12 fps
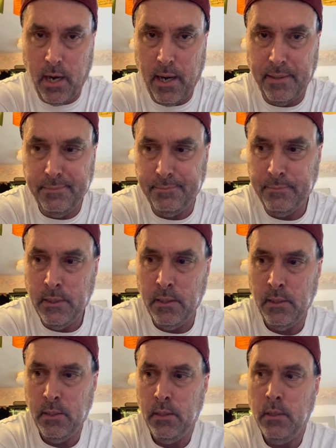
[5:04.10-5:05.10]
right.
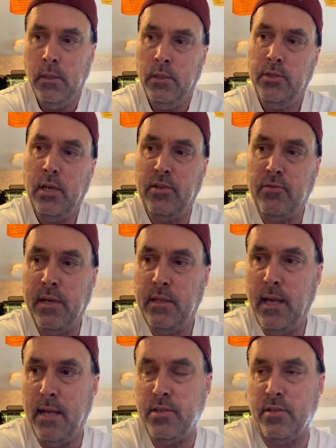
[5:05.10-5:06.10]
So I drank
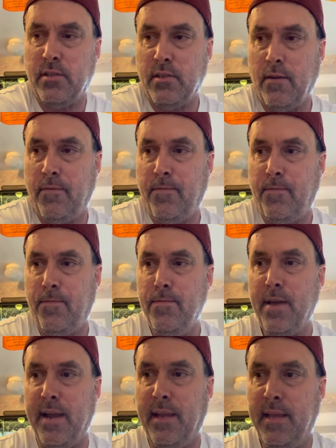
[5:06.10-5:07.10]
that just as a
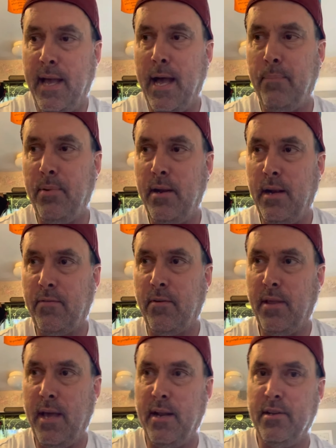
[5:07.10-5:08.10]
nightcap, and after
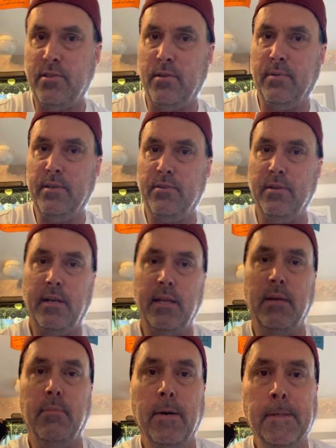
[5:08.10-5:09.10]
that, I just don't want to drink
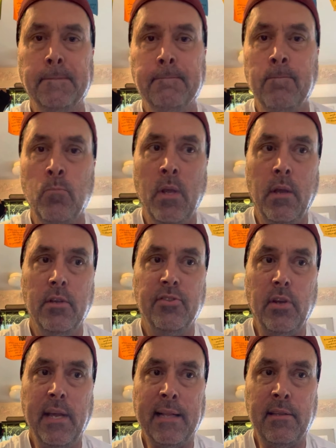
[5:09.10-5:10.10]
anymore.
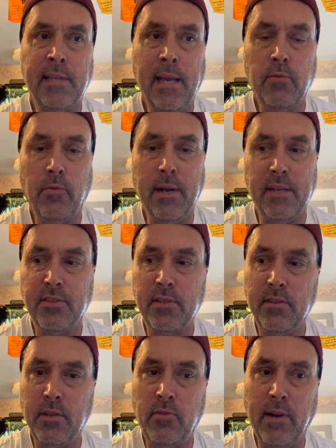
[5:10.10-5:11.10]
So you have to take risks,
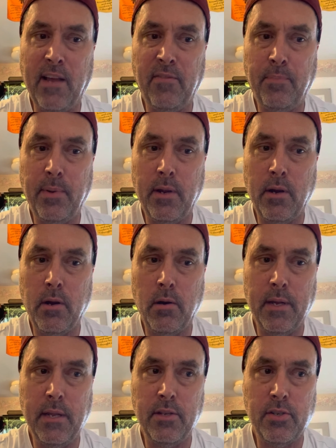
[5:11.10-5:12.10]
and the craft beer
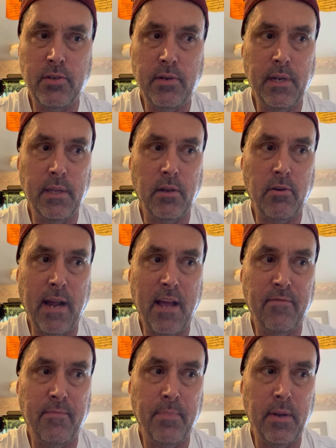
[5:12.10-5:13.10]
industry and the
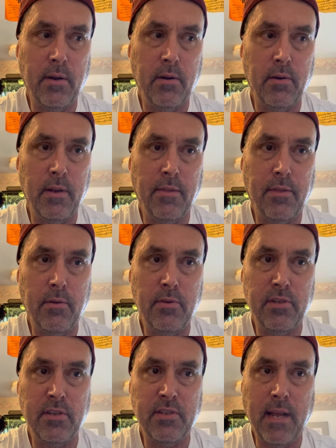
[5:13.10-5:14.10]
craft beer
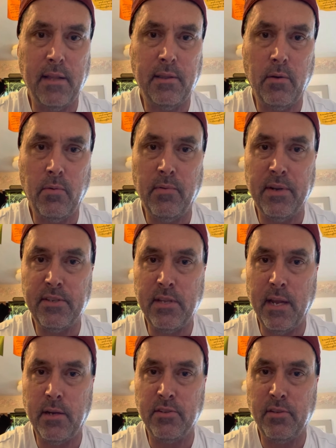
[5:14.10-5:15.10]
enthusiast out there, we're risk
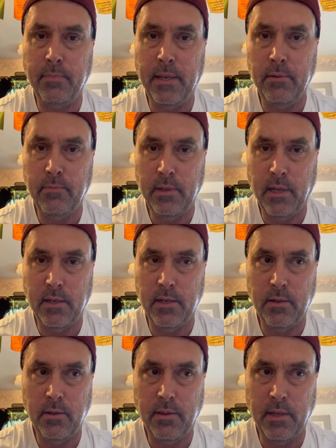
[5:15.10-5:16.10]
takers a bit. We like to
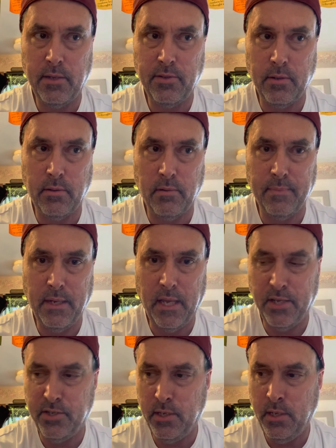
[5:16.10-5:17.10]
do things that are a little bit
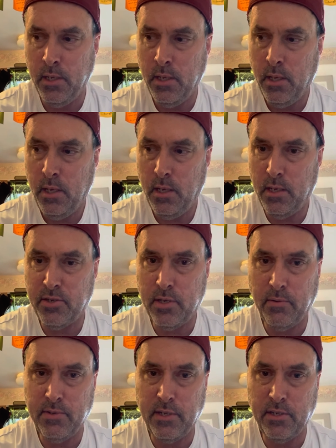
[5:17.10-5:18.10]
edgy, and
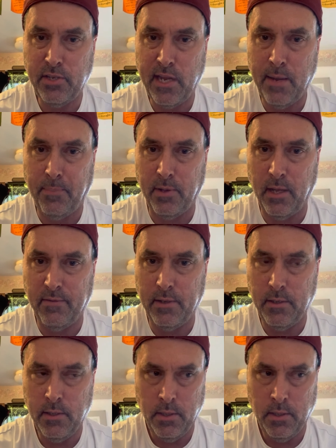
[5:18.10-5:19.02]
yesterday was an example of it.